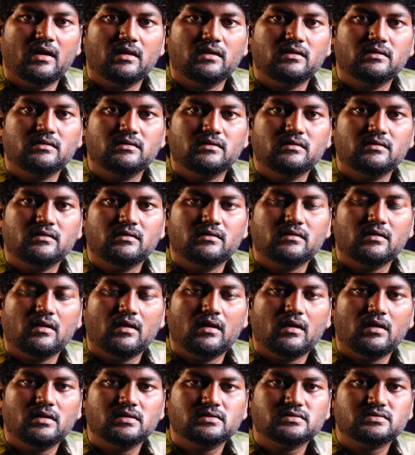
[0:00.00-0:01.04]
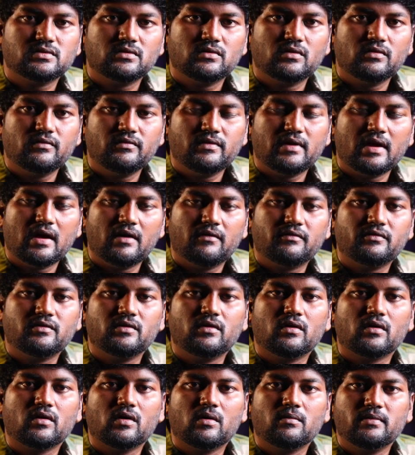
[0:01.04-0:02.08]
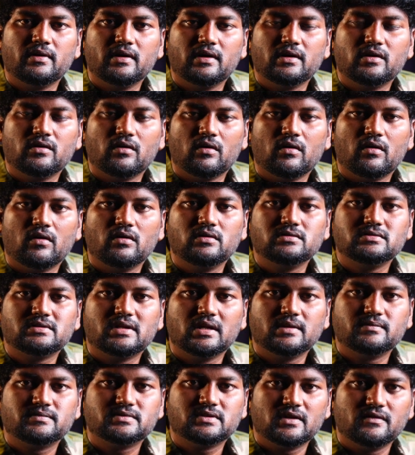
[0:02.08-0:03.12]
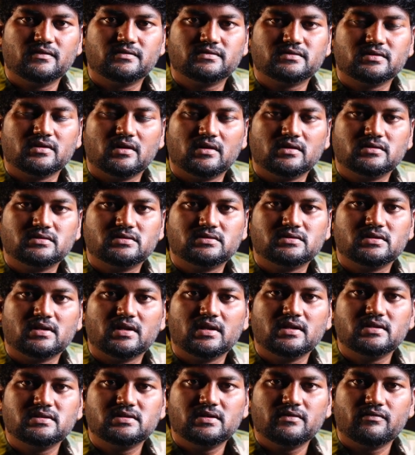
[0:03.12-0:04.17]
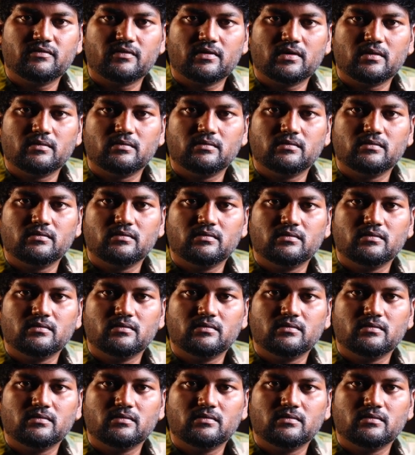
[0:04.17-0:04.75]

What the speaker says: And also we have to accommodate all types of shots ranging from